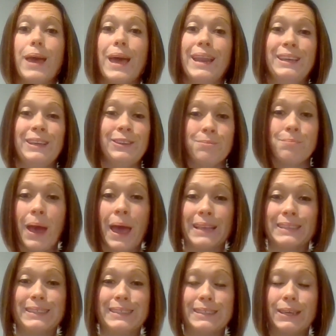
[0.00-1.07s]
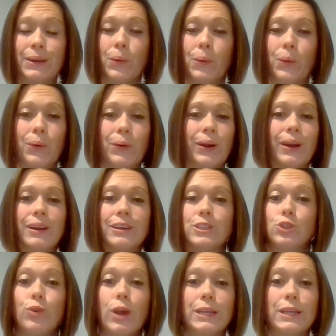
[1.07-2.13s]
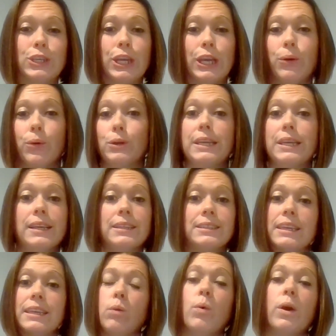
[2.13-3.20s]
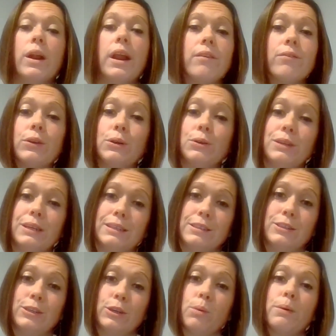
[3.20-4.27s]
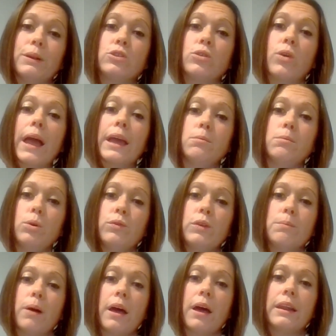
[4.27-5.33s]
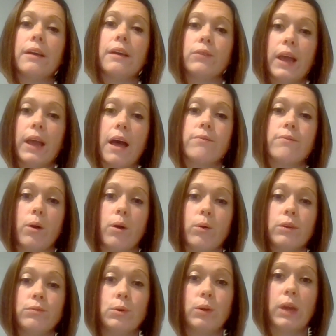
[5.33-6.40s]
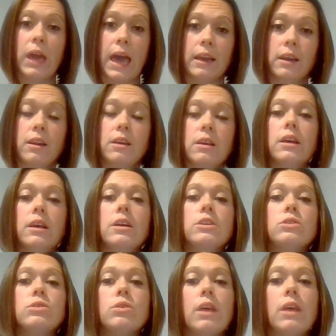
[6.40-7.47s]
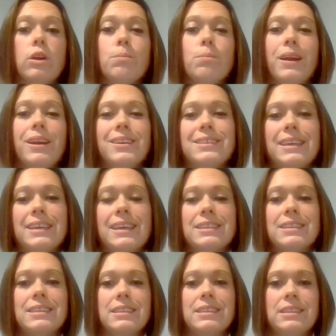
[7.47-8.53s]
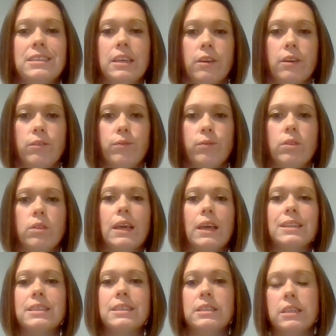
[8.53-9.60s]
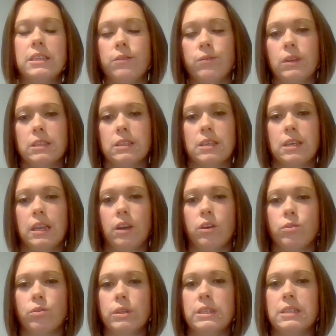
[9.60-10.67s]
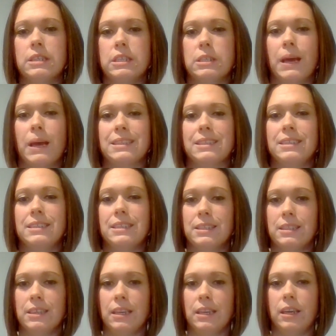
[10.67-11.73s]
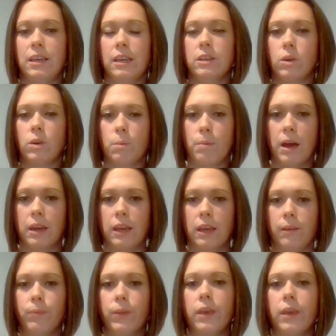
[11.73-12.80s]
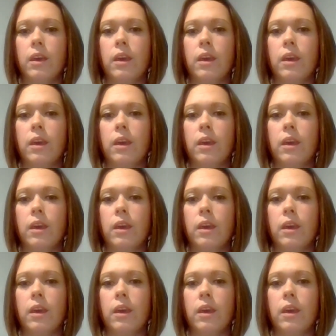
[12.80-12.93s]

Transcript: petting your pets, or stretching or dancing, whatever you need to do. But try and move your body every half hour if you can, so that your body doesn't get stiff. That stiffness can increase the spasticity in your body,